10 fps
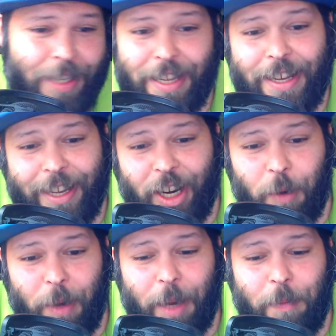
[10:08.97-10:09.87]
Here
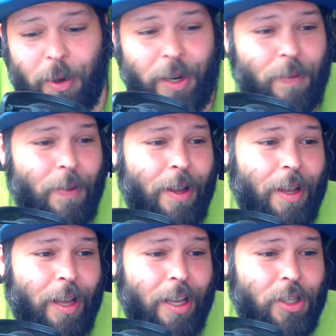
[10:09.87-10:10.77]
my opponent
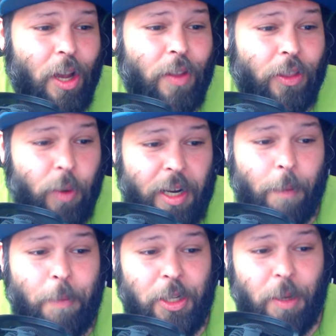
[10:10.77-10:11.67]
saw the threat
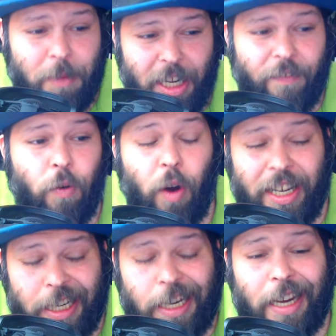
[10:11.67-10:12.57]
of bishop d4 and
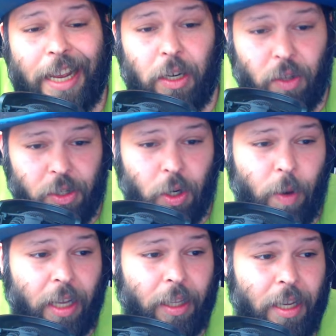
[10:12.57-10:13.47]
did not handle this
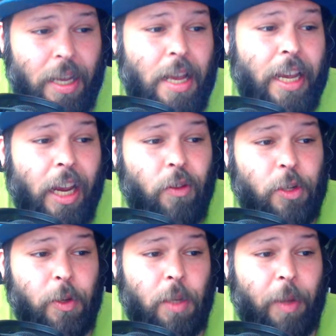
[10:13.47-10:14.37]
correctly. Here they're
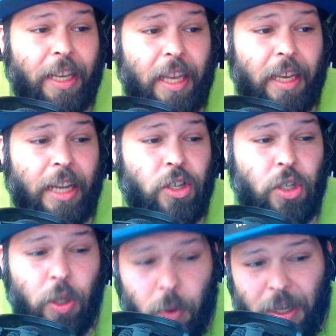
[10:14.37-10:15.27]
supposed to play king
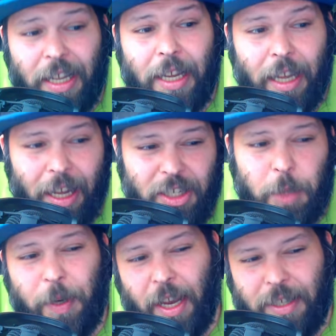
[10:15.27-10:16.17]
h2 just
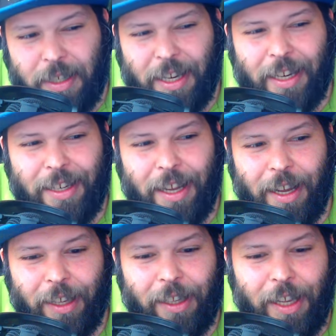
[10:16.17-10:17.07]
because
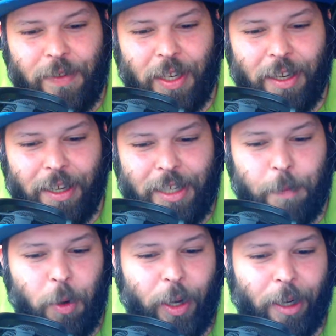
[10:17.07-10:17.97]
it leaves a
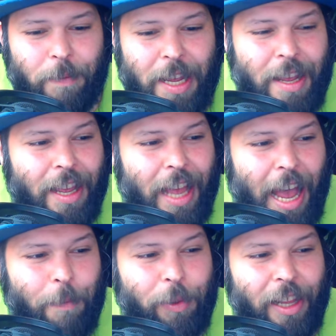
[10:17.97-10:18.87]
tempo here.
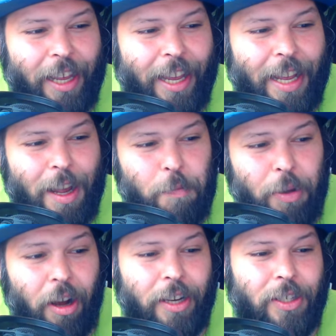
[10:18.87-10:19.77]
I play
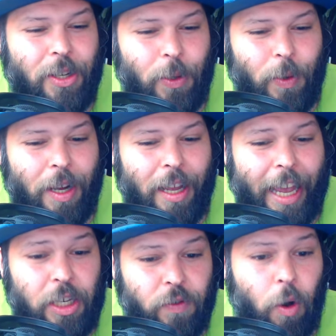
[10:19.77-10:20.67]
pawn to
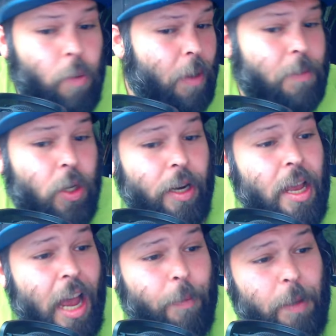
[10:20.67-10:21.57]
h4. Oh, I'm sorry.
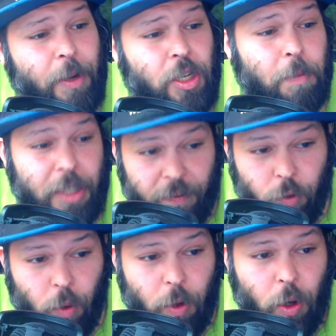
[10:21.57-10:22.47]
I play bishop
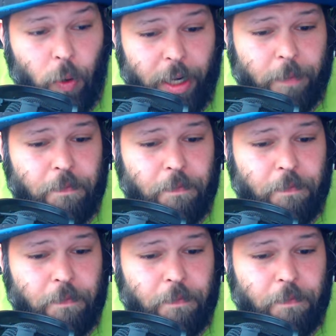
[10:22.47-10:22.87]
d4 real quick.